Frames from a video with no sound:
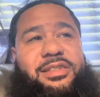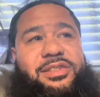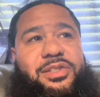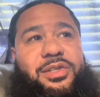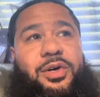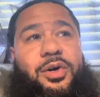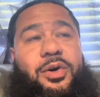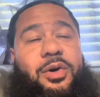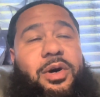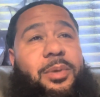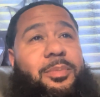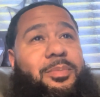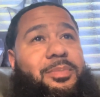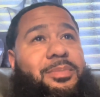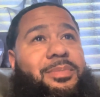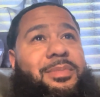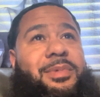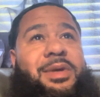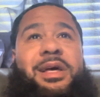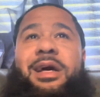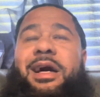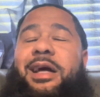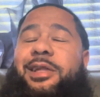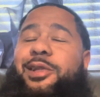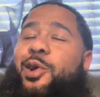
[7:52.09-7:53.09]
You know, I'm,
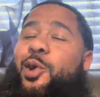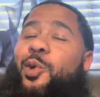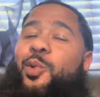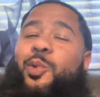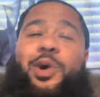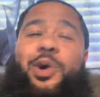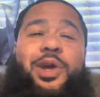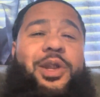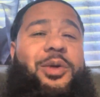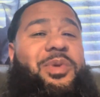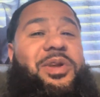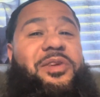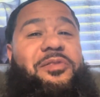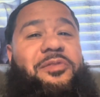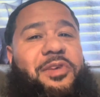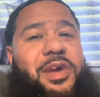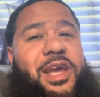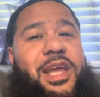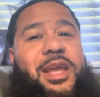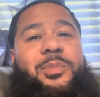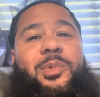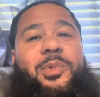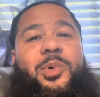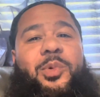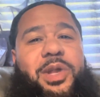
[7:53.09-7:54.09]
I don't want to be
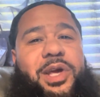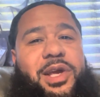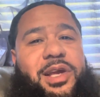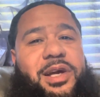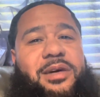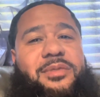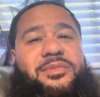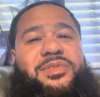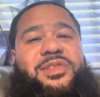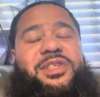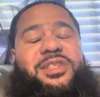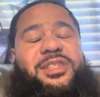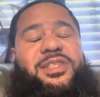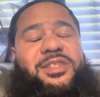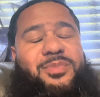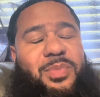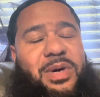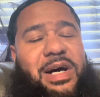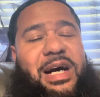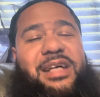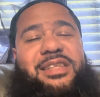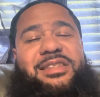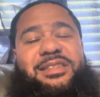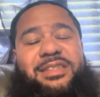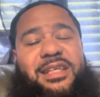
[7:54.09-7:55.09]
vain, but when it comes to this
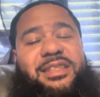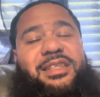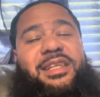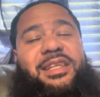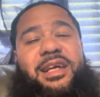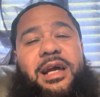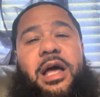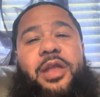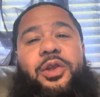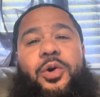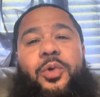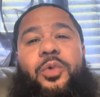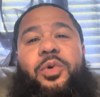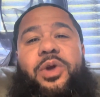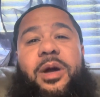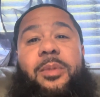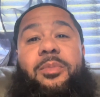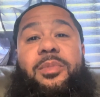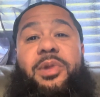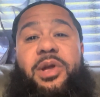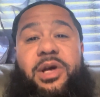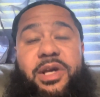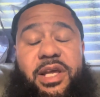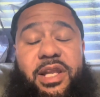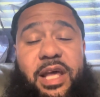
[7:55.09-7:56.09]
boxing, I think I know what
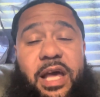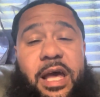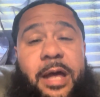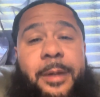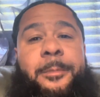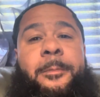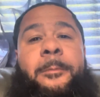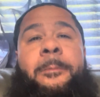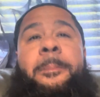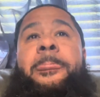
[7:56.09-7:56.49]
I'm looking at.